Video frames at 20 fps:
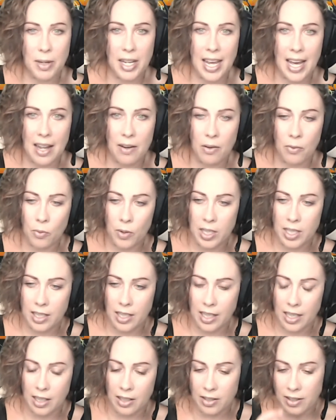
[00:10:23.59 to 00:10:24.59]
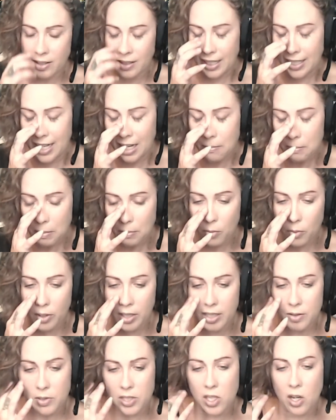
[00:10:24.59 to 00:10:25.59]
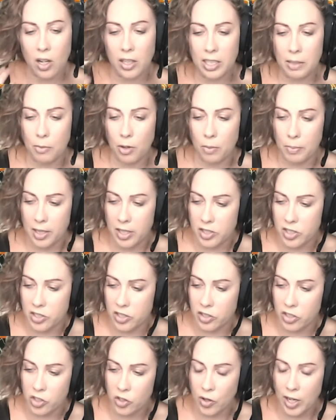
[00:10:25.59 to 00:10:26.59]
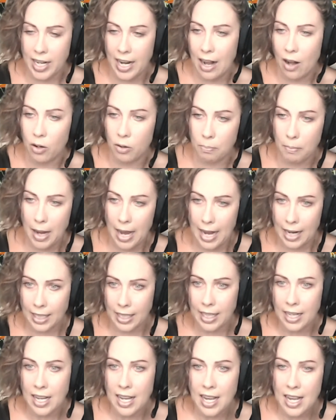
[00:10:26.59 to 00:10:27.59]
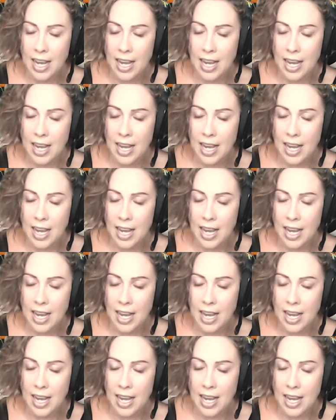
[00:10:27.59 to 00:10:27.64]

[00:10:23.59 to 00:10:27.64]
We had what, uh, I can't remember what it was called anymore, but it's just a straight out and back